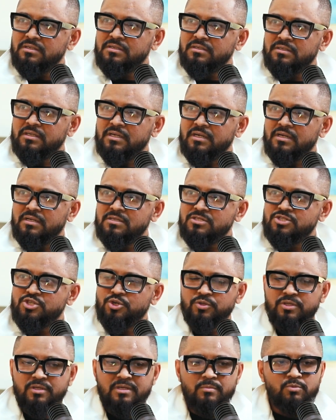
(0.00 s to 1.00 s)
Yeah. So
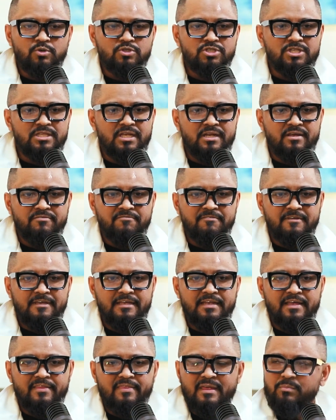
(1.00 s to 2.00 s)
the emotion that I
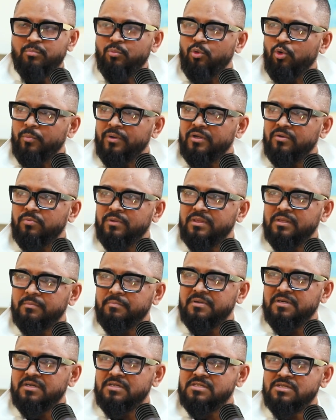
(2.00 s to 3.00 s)
feel at that moment with a
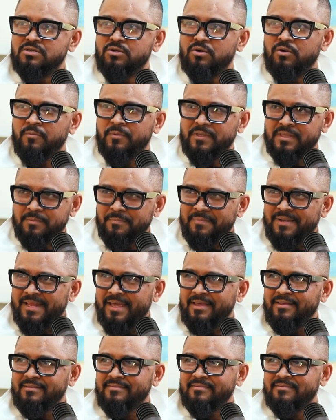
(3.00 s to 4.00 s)
person or with a
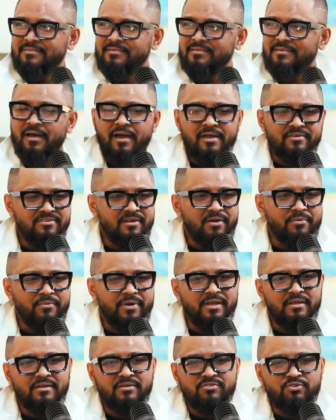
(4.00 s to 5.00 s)
place, I start
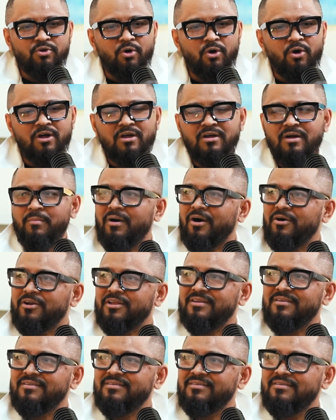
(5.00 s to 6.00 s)
writing a song about it.
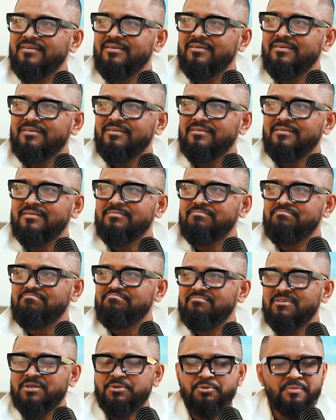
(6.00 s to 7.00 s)

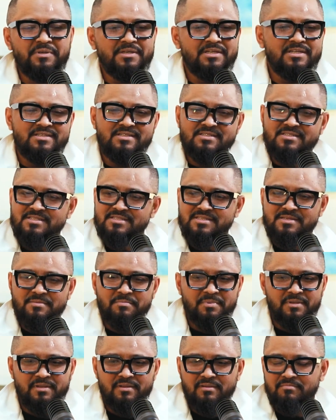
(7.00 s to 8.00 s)
It could be just a
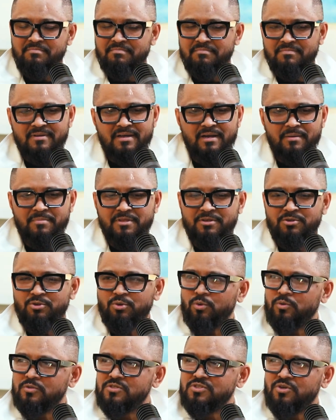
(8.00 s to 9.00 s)
simple couple of
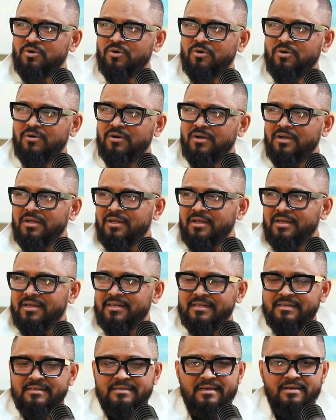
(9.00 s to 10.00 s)
notes or an
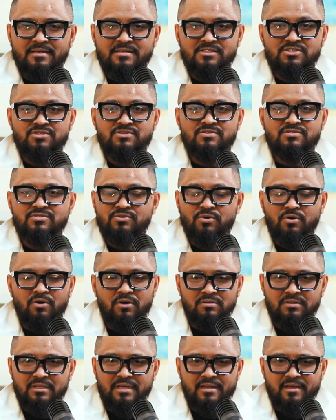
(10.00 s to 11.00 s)
entire
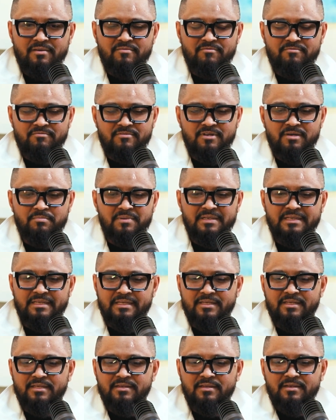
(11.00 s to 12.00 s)
song that I've
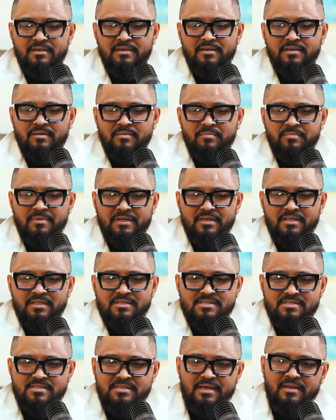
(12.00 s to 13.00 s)
completed, but
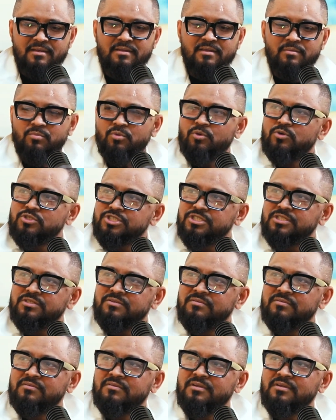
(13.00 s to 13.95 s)
it's that emotion.